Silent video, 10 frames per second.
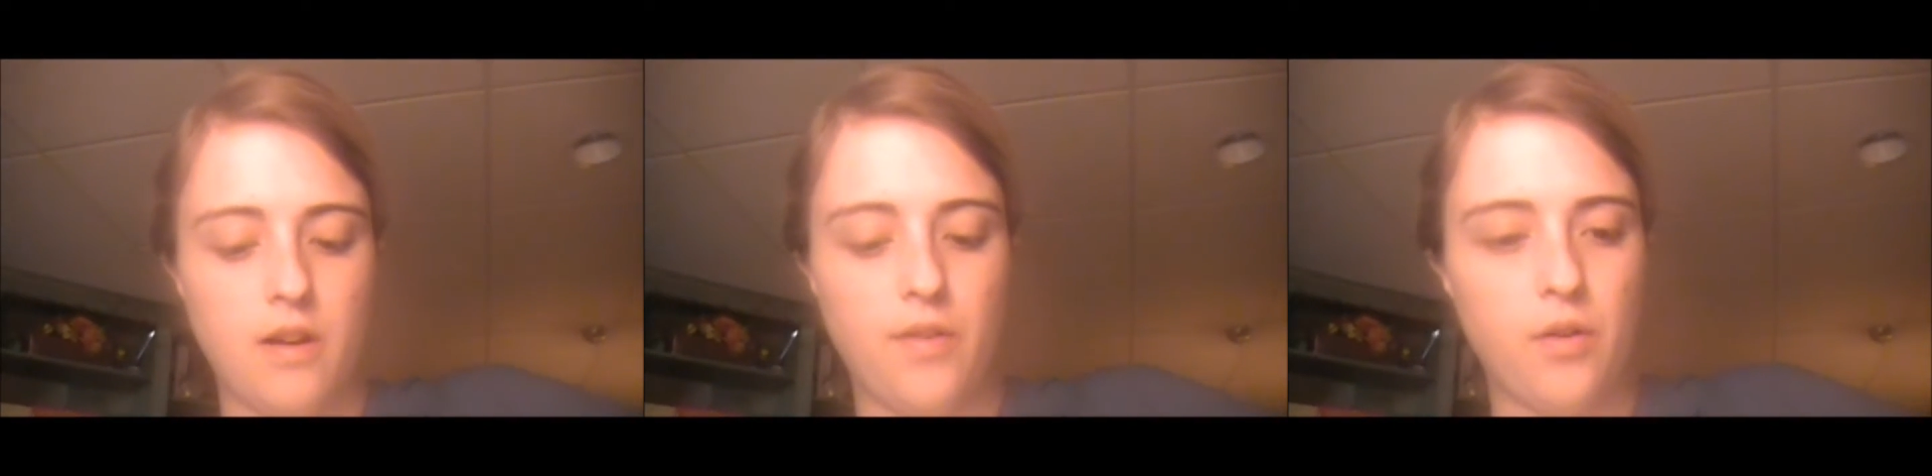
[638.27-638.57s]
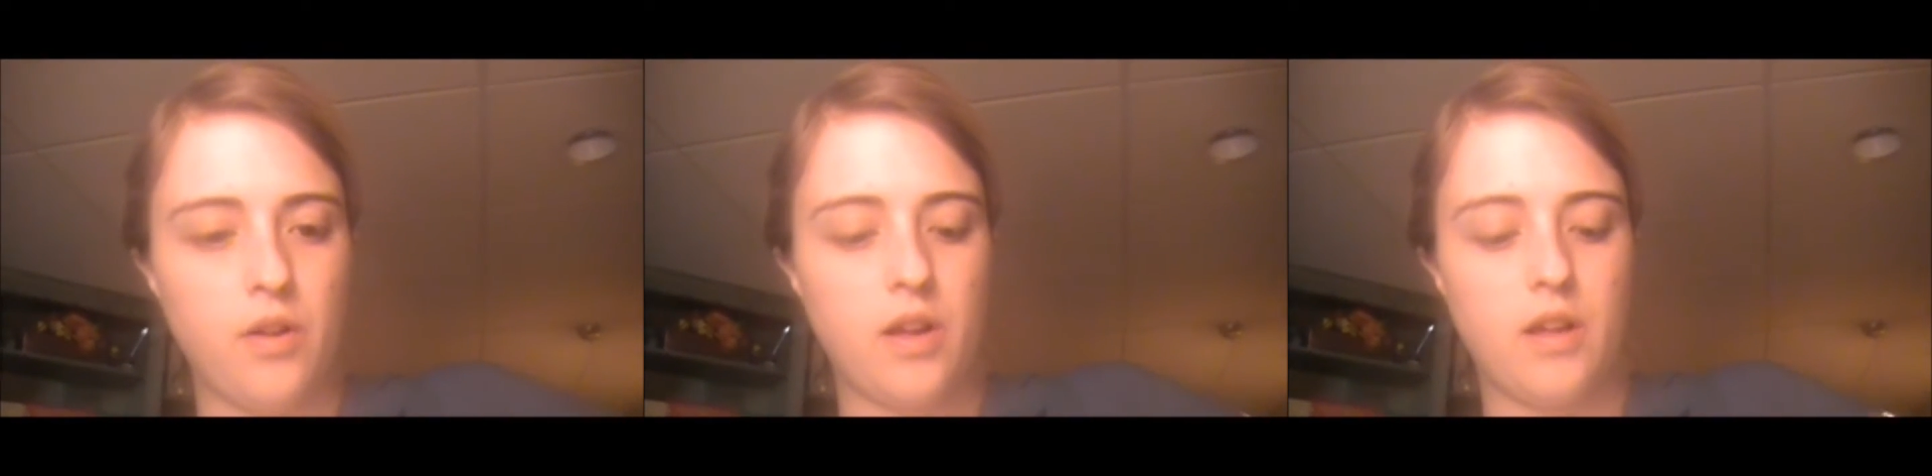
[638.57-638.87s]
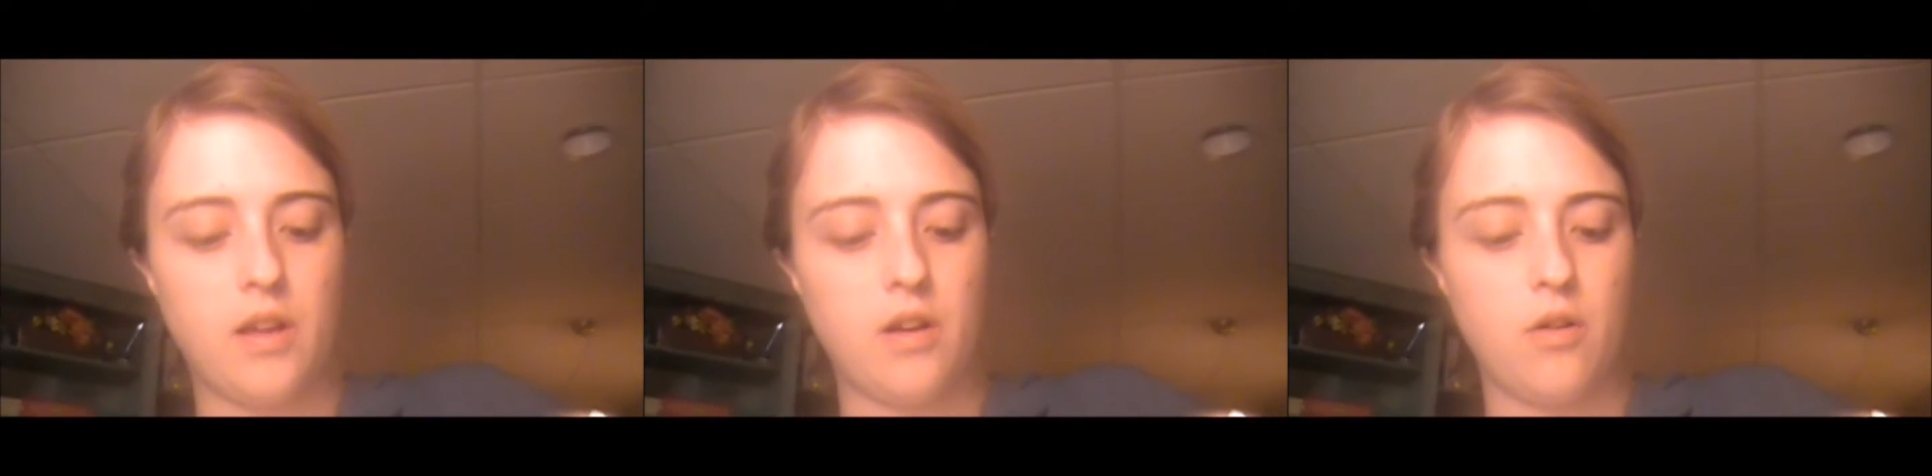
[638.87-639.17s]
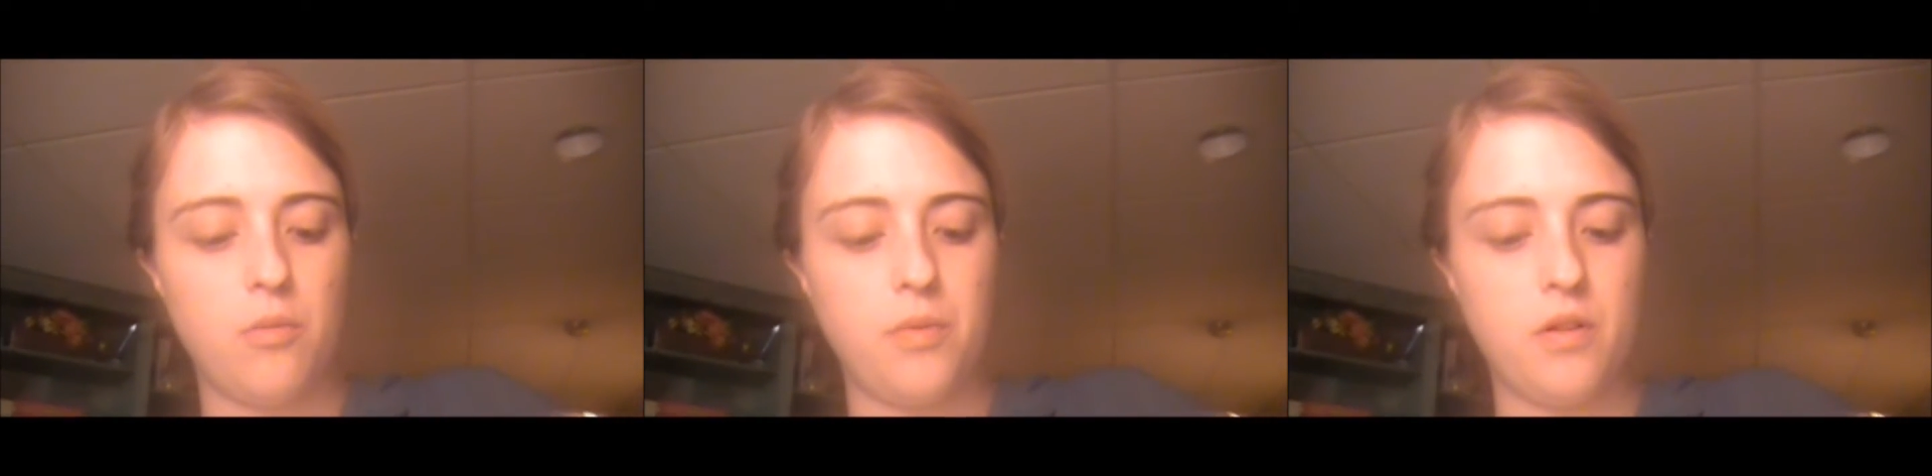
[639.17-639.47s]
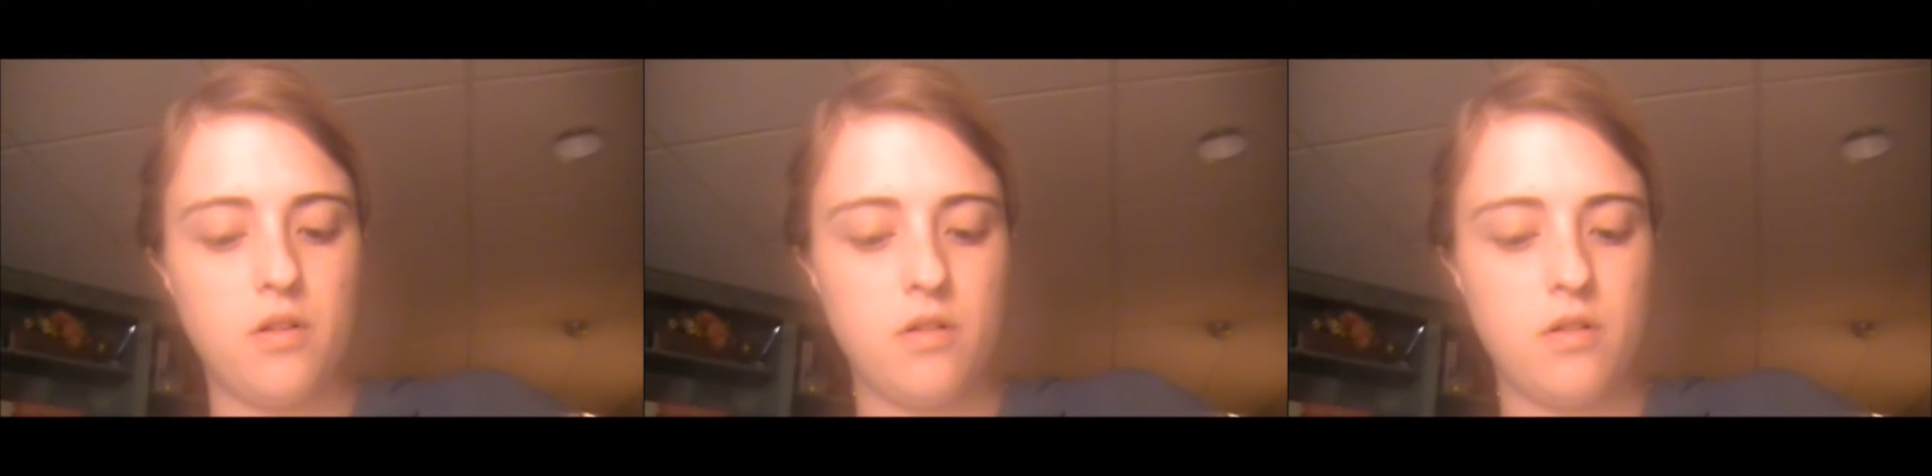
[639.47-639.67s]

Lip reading: finally I can get it open.